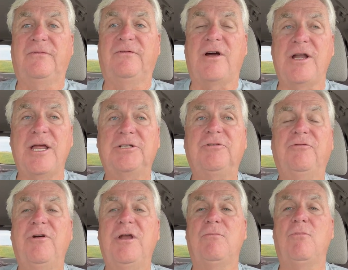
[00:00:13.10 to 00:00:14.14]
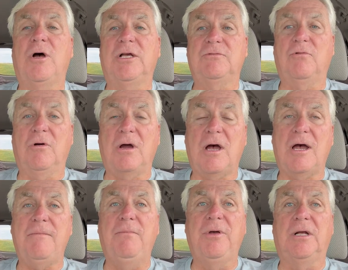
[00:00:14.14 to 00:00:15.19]
financial freedom was where
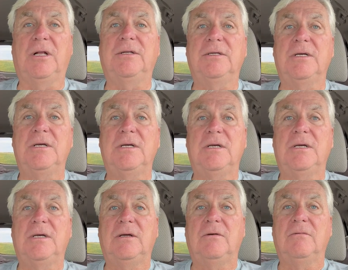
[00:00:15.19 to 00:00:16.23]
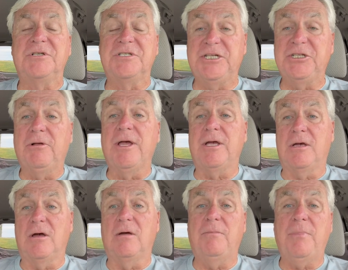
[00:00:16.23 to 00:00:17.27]
I built residual
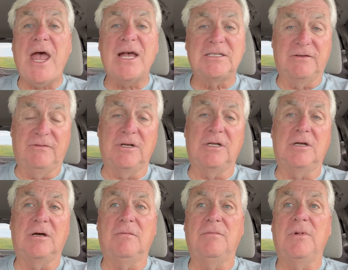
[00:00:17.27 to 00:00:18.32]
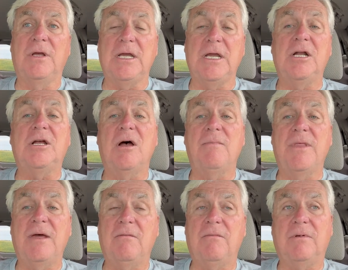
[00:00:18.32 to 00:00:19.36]
income, passive income, income
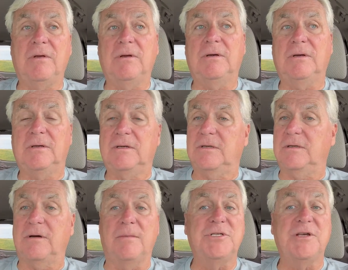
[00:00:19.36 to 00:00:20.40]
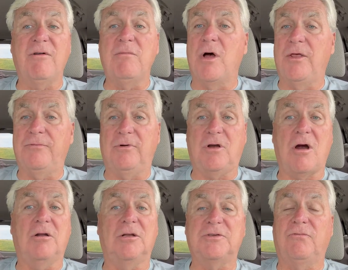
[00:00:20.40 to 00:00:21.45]
that comes every month,
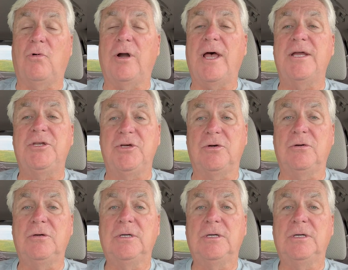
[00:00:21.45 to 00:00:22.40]
regardless of what I do,